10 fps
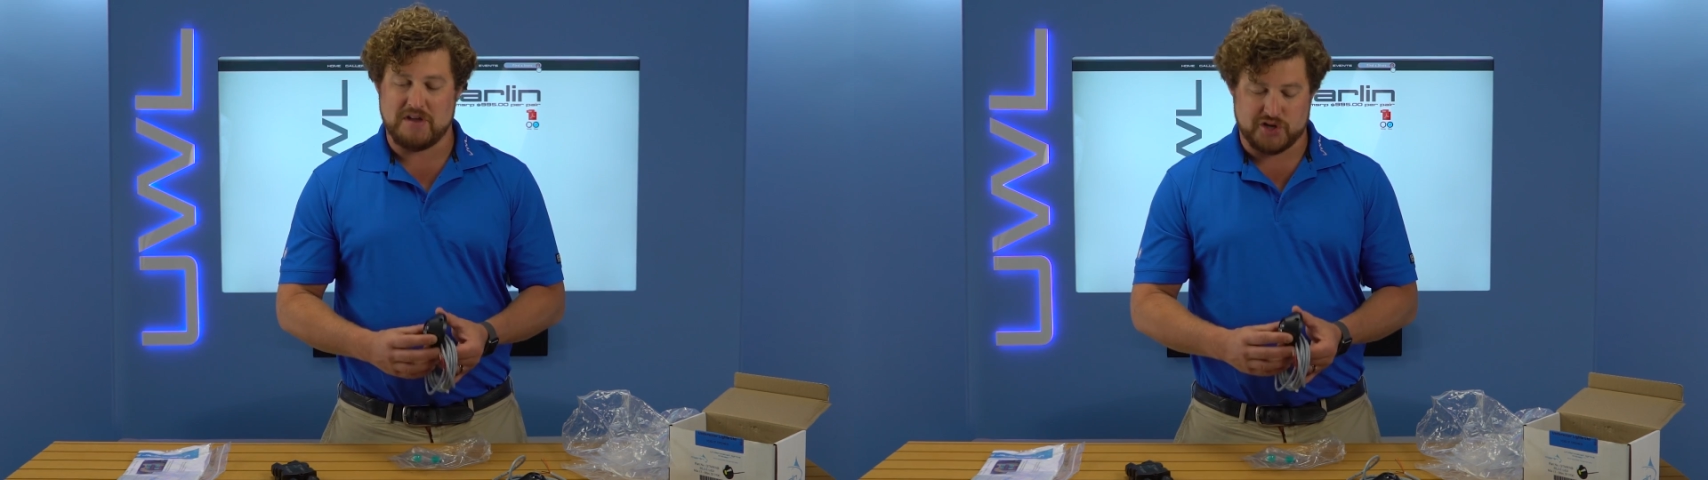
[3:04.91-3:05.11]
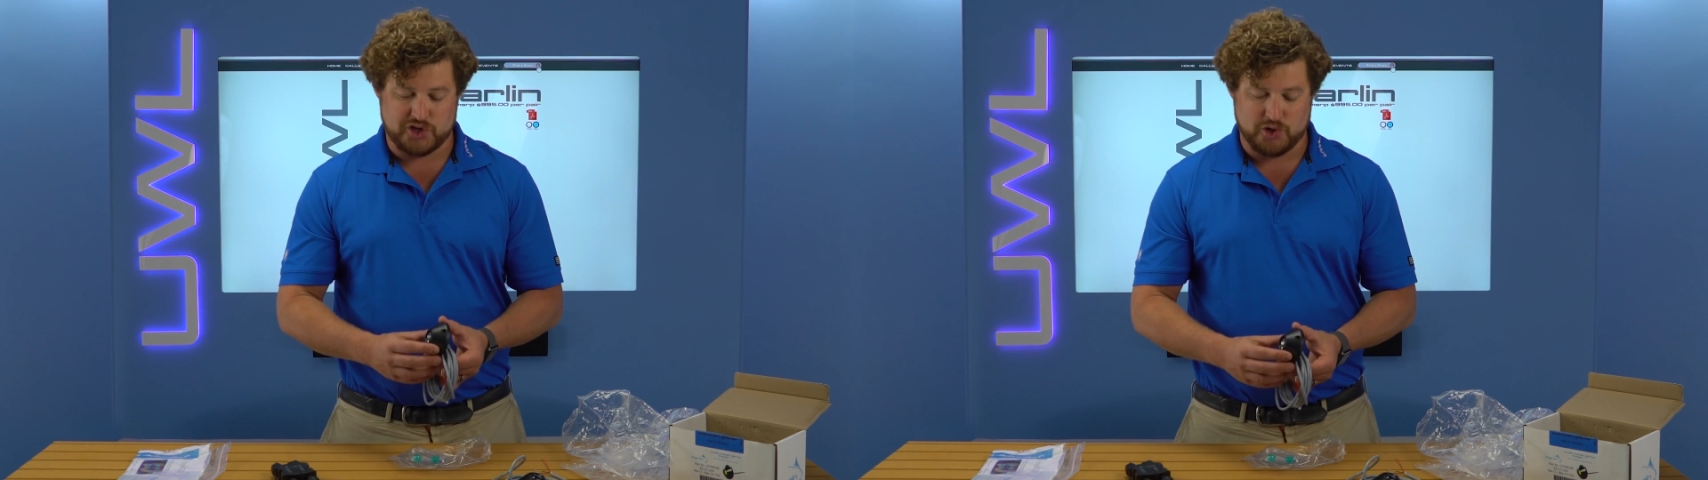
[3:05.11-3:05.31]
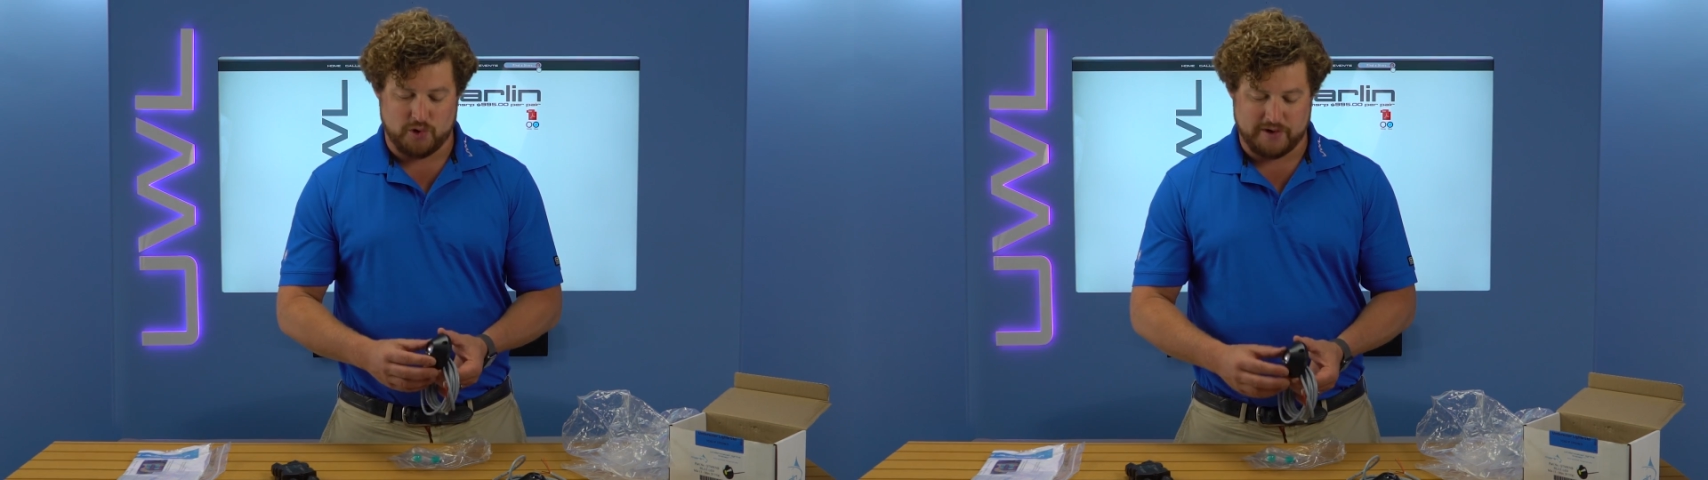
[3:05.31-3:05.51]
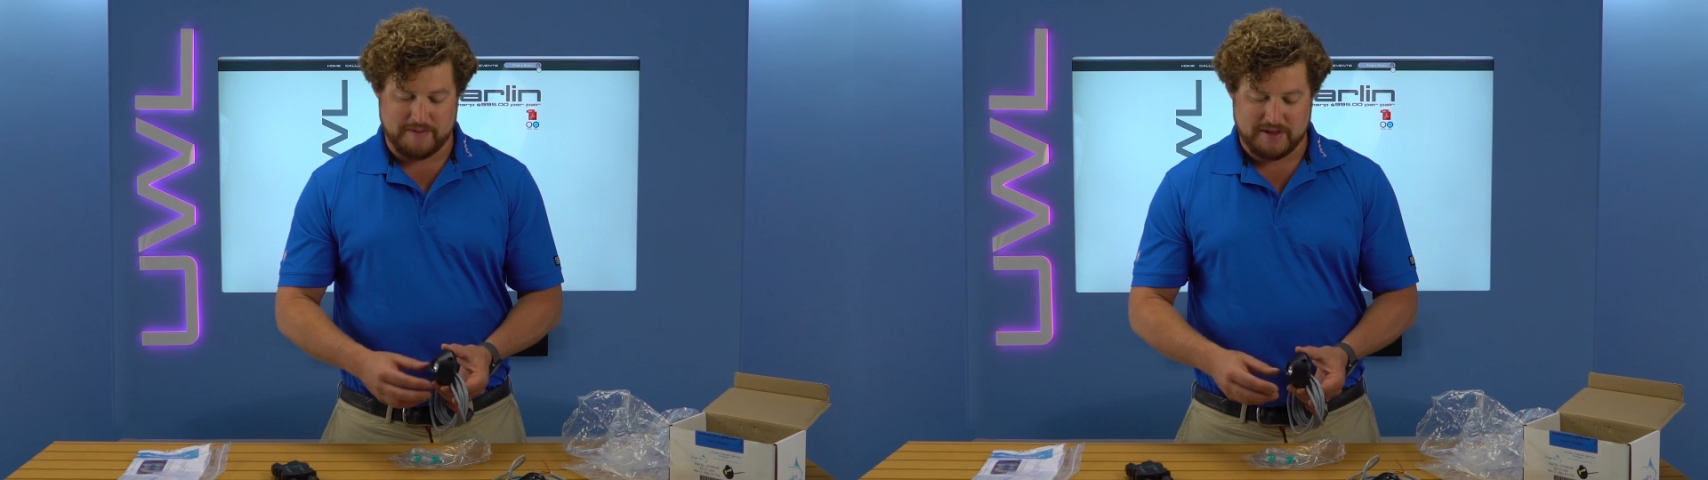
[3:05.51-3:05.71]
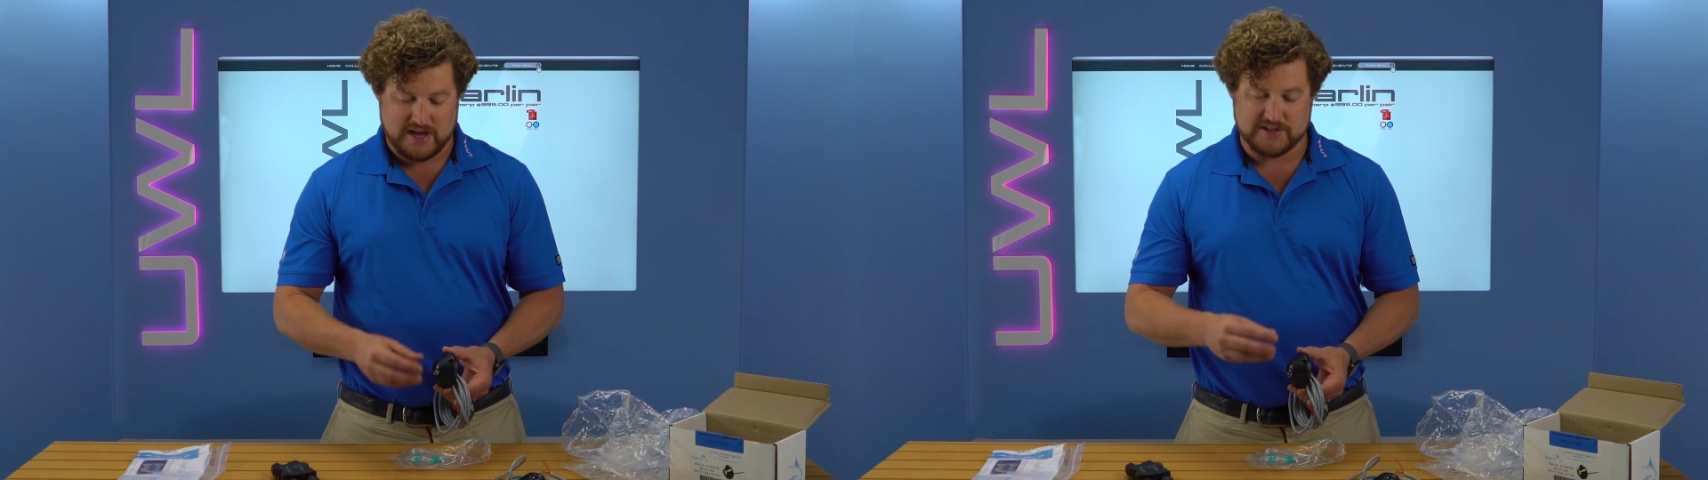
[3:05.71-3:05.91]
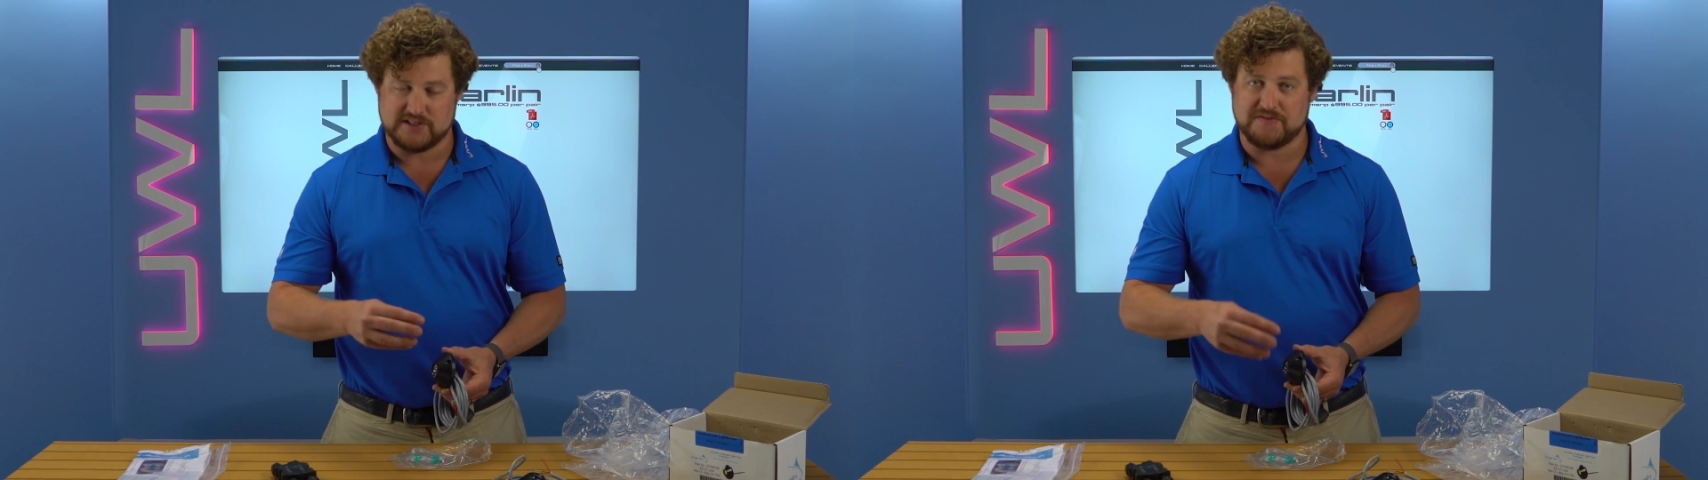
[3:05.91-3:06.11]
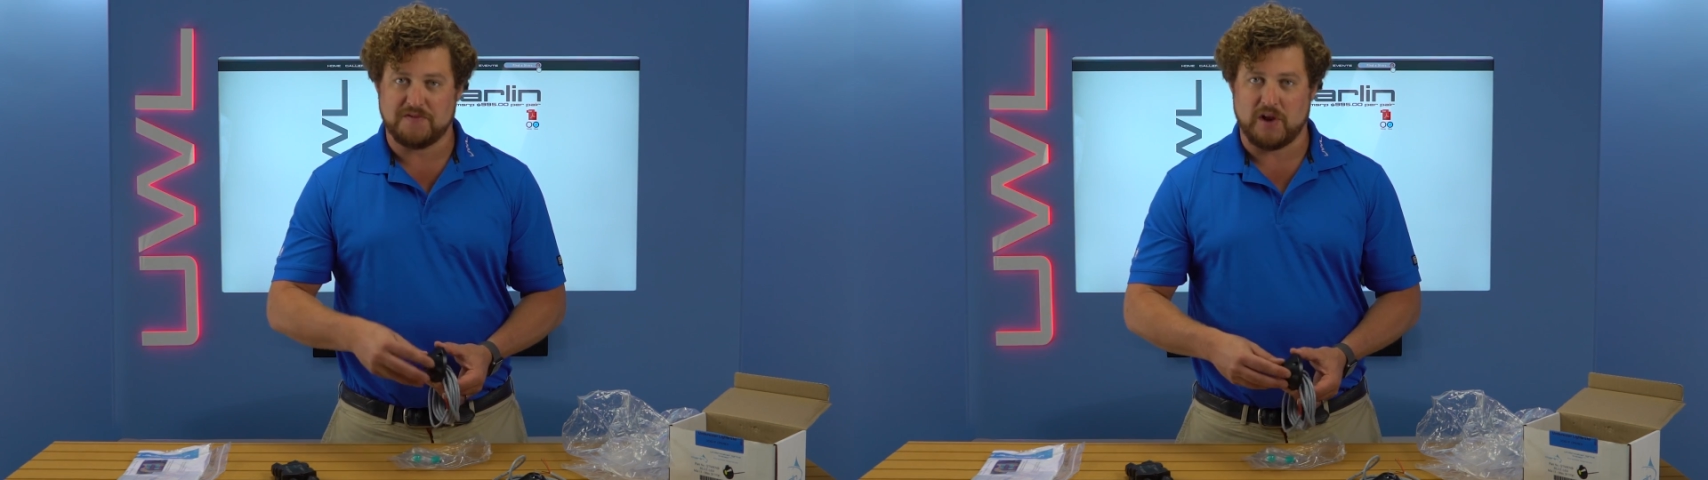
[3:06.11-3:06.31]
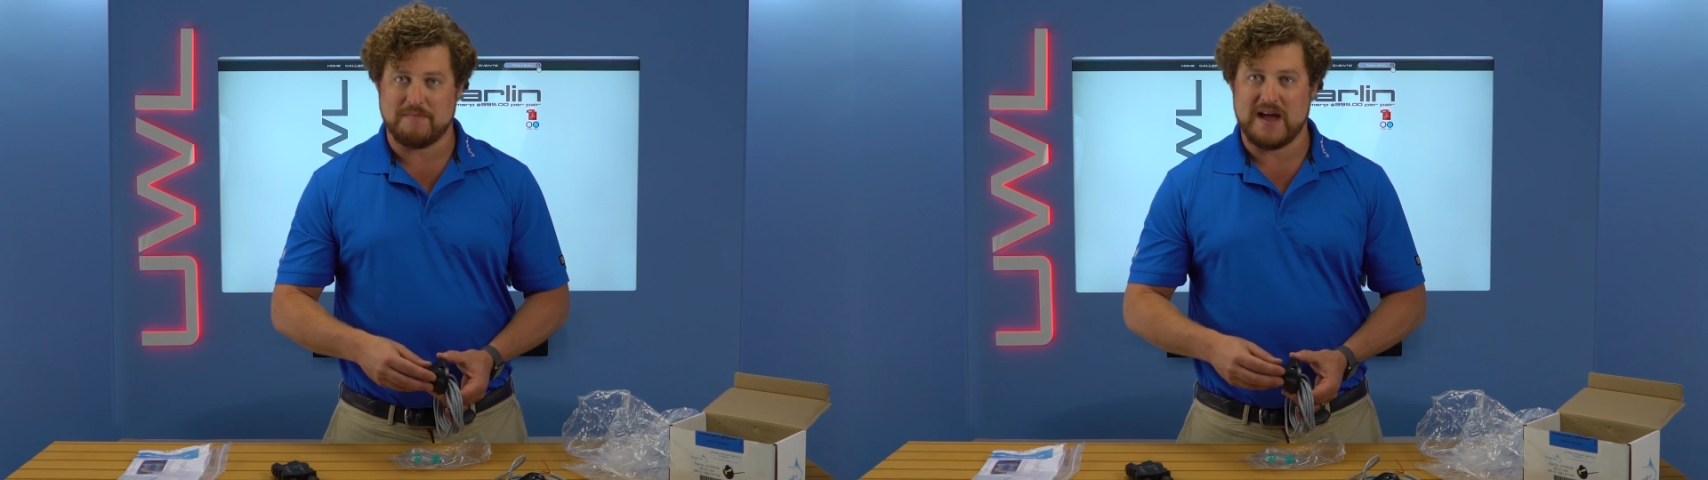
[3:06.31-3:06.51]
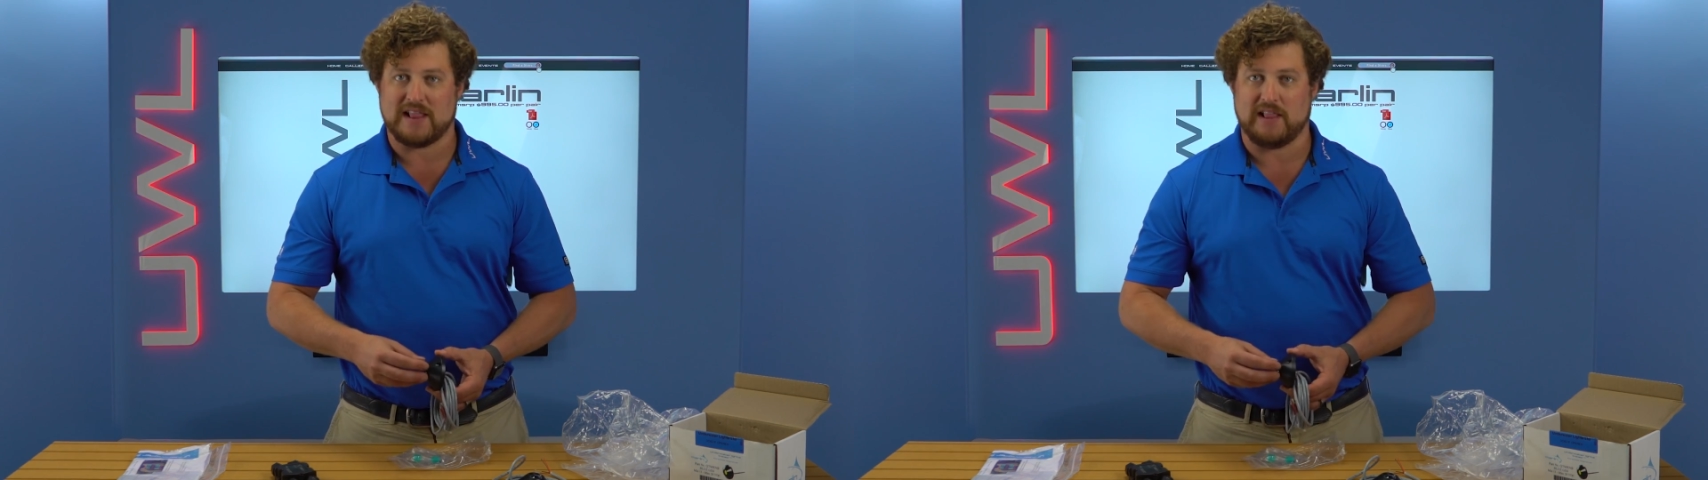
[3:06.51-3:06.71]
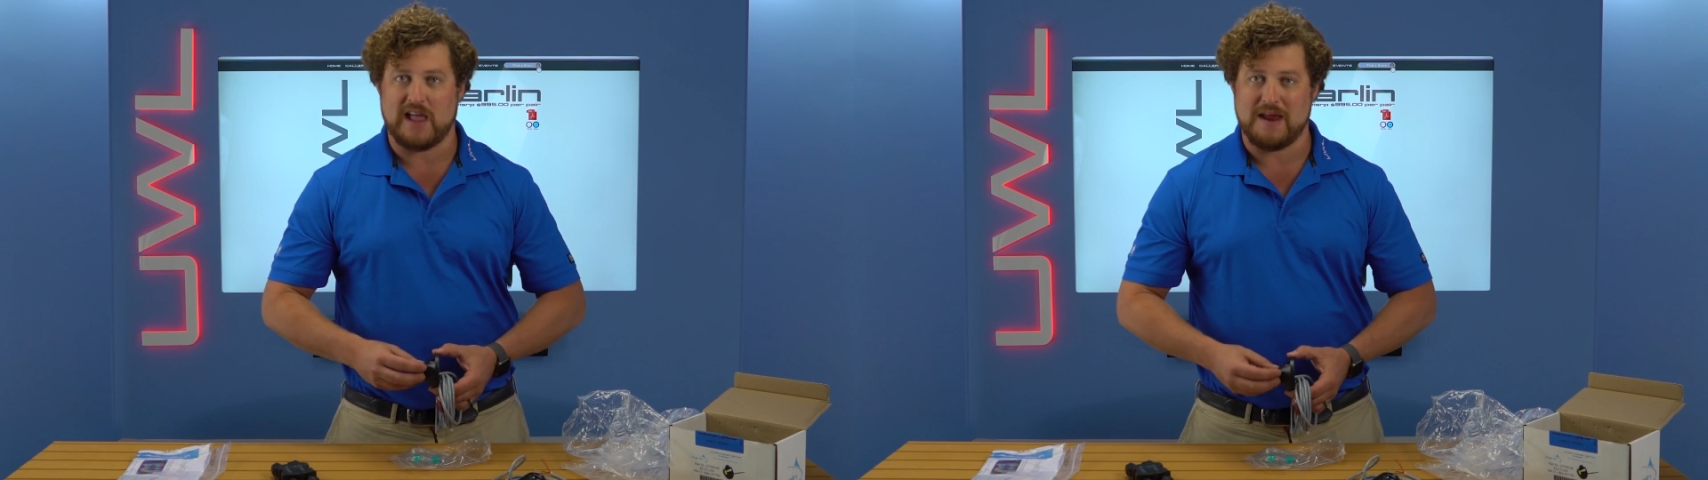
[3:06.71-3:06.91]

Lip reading: be assured that because it's fully metal